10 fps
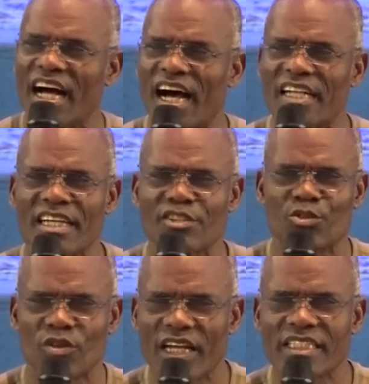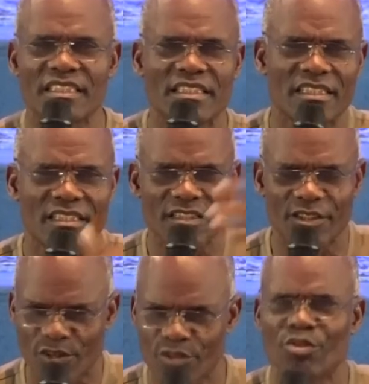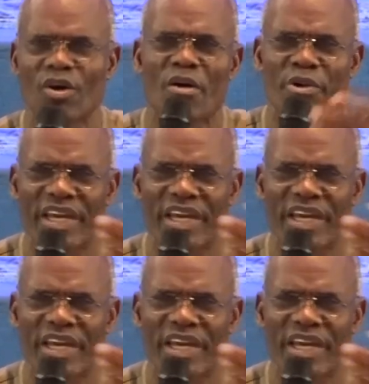and as you let the, you know, you know our